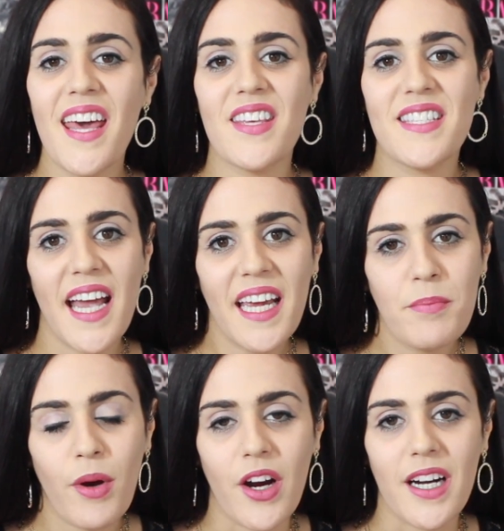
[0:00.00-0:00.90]
The second
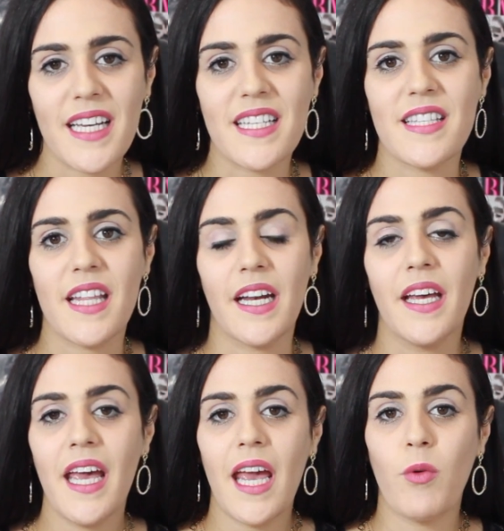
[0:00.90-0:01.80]
part is that
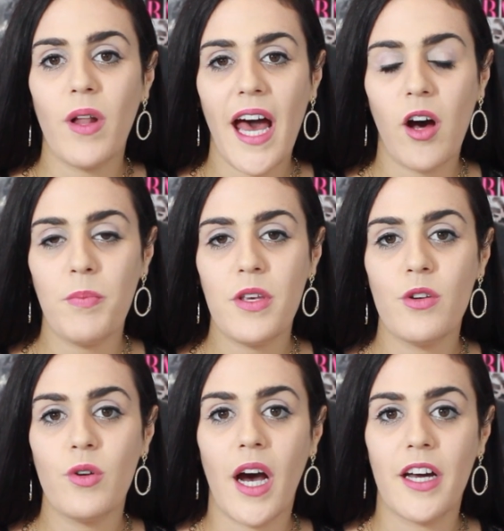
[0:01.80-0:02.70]
it will help
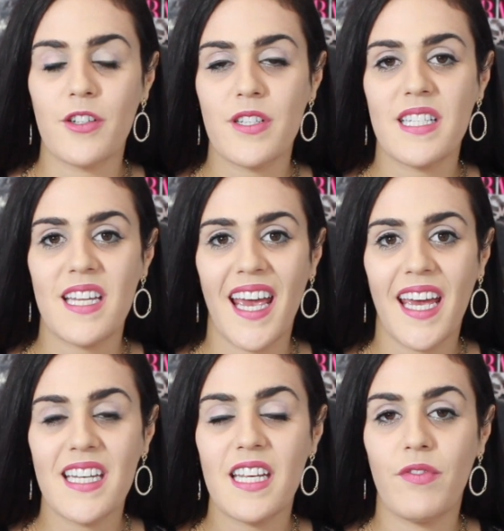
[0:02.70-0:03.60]
you
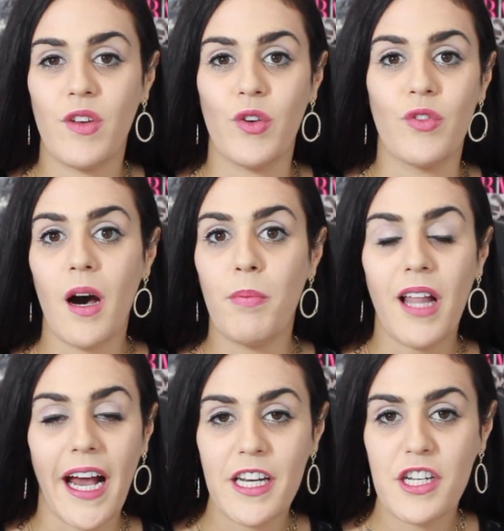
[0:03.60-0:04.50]
understand if you've
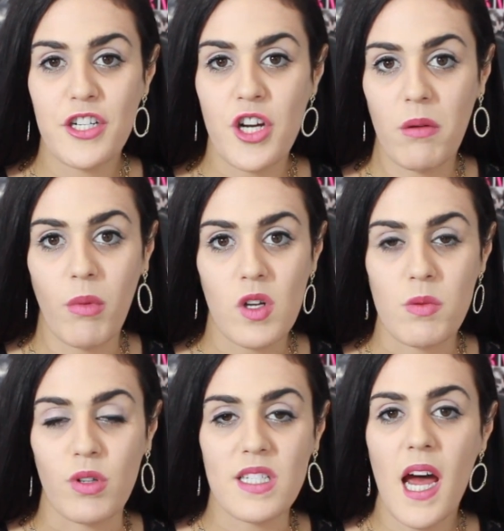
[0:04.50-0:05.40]
applied to a job
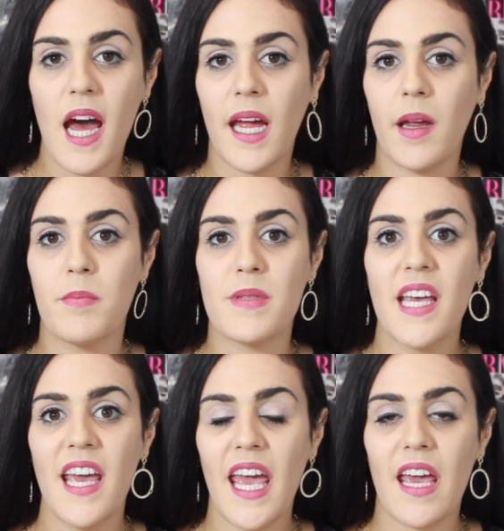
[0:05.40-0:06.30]
multiple
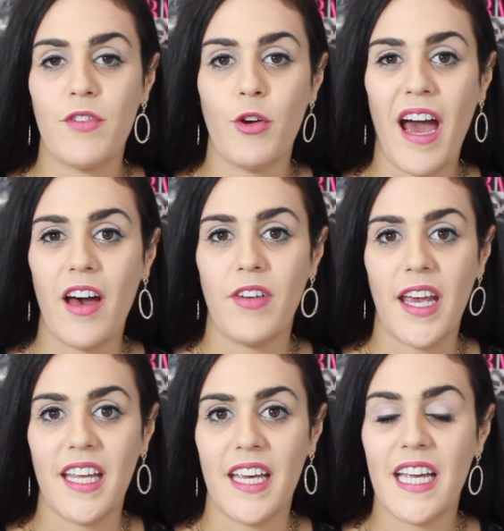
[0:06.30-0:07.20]
times, if you have
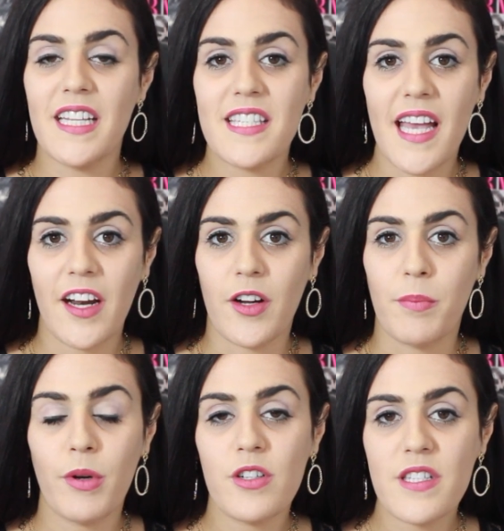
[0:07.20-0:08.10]
any insider
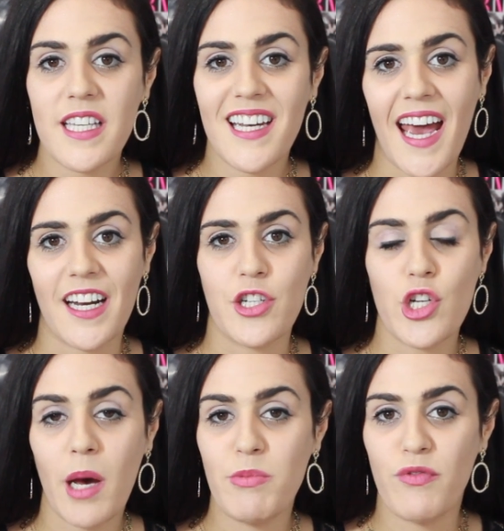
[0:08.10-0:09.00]
person at a
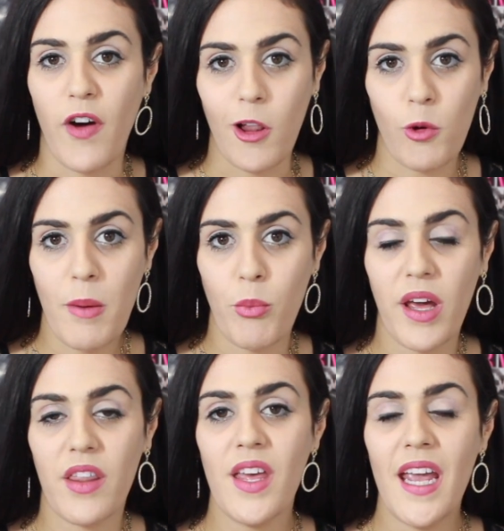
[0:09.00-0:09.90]
job to follow up
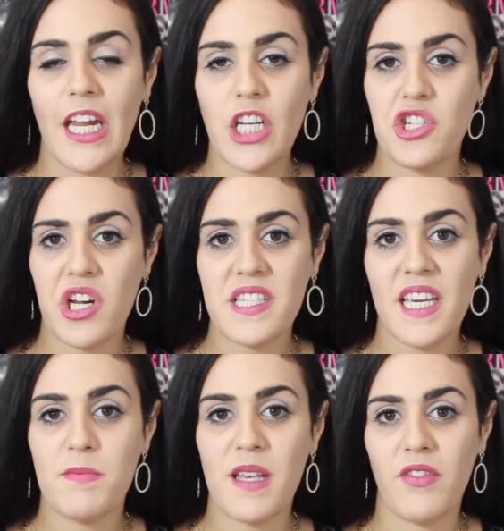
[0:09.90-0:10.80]
with, and it just
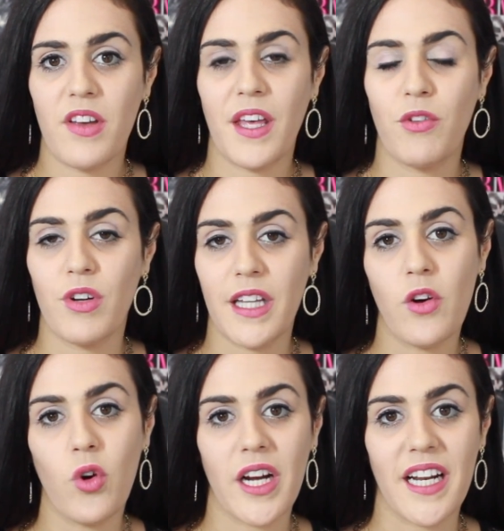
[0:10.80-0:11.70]
keeps everything really
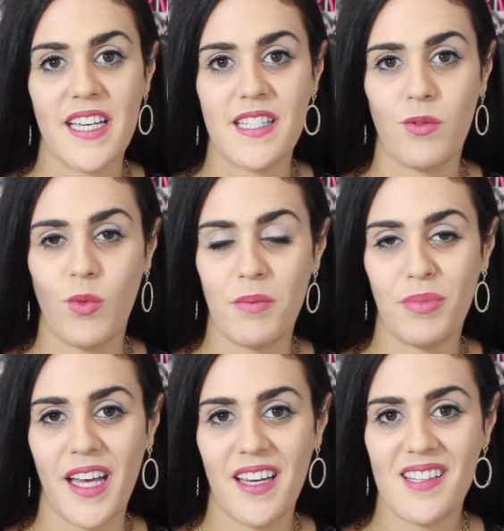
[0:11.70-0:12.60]
organized in one
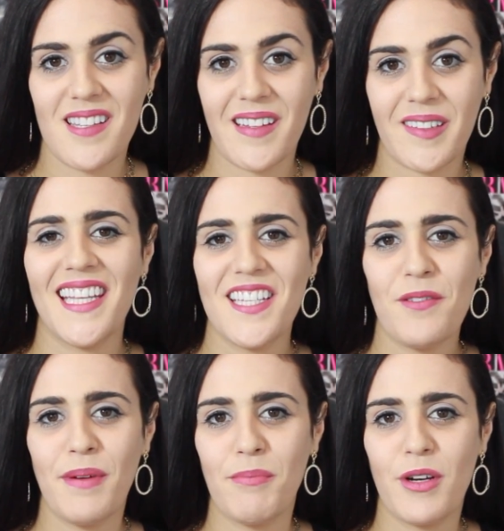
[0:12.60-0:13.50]
place. These
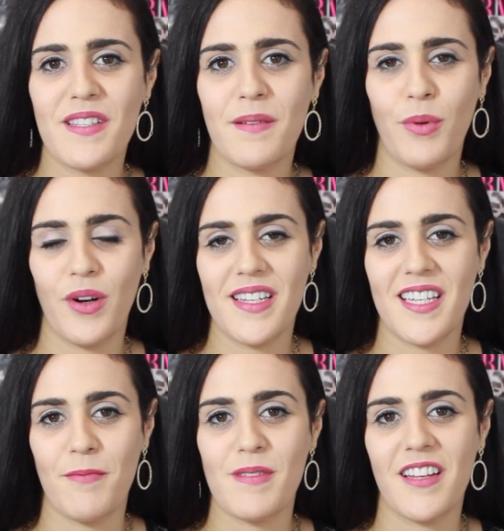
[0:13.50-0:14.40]
are my most important
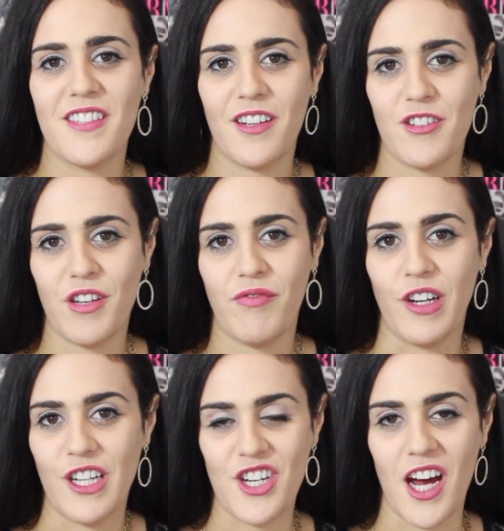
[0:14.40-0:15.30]
tips on searching for
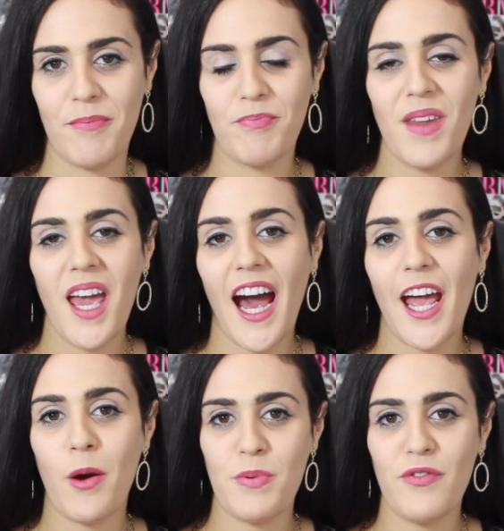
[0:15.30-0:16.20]
a job. I
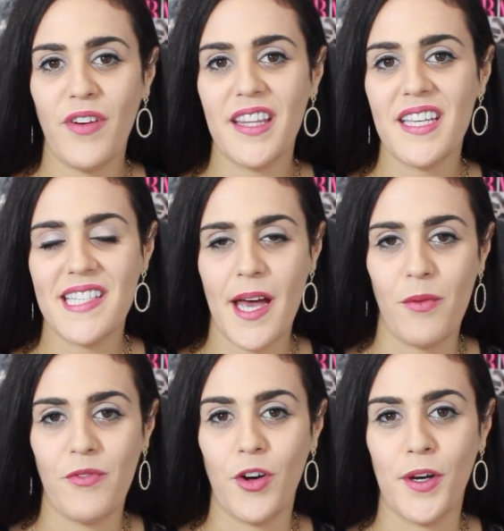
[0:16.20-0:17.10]
hope you find these
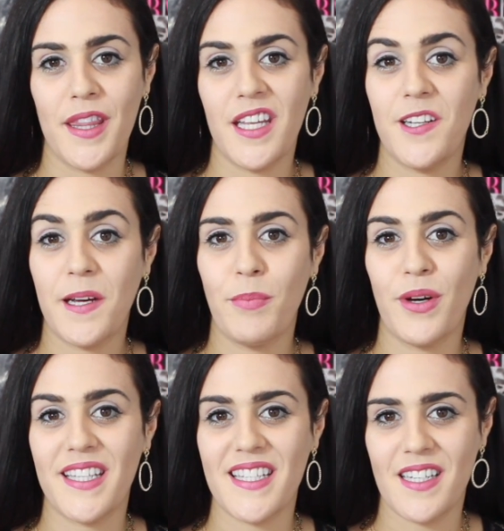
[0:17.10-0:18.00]
helpful and that you can
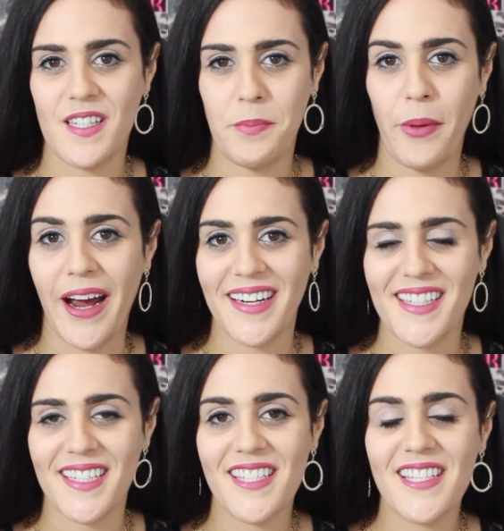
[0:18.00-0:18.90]
put these into
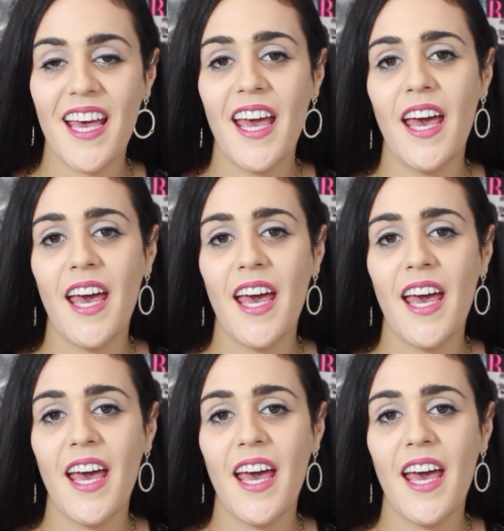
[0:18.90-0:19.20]
practice.